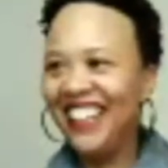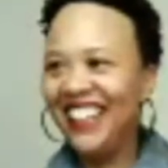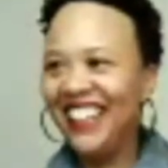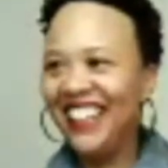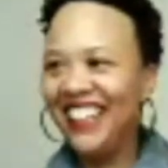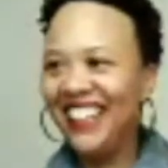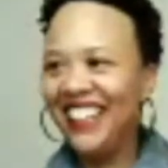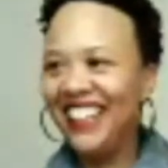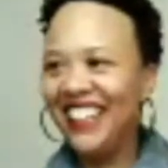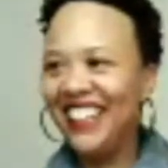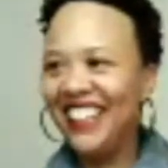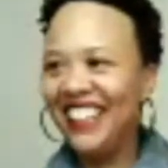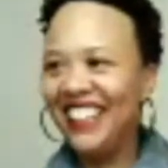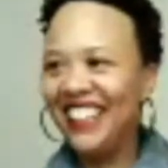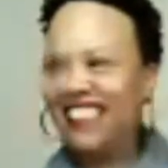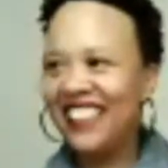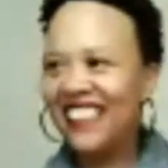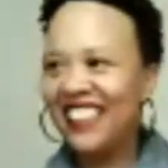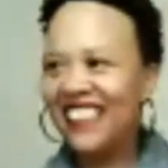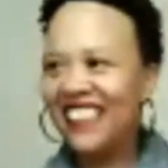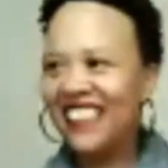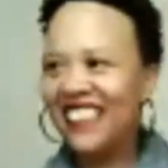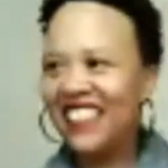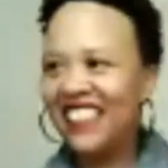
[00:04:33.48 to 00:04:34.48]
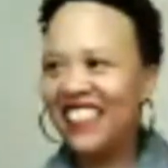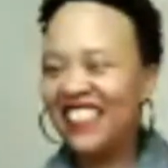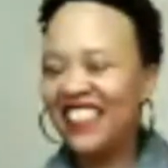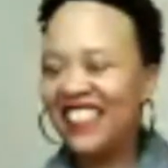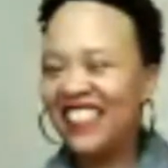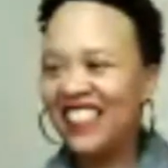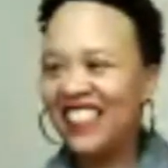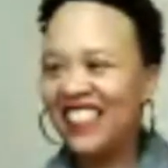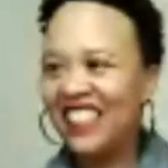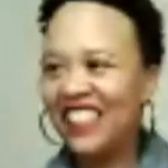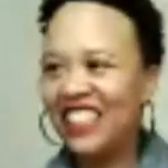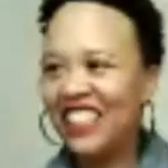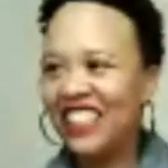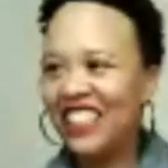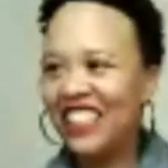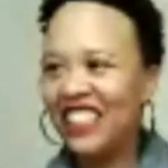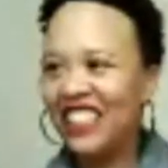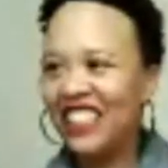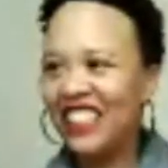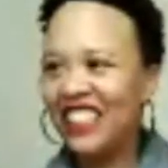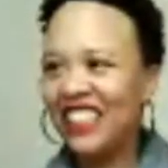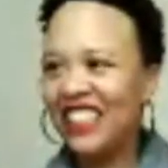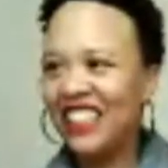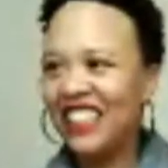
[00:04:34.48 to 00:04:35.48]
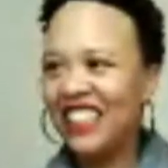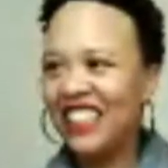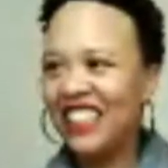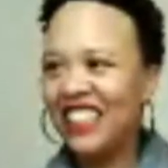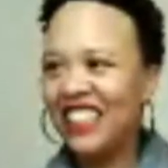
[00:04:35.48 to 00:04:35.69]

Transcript: [no speech]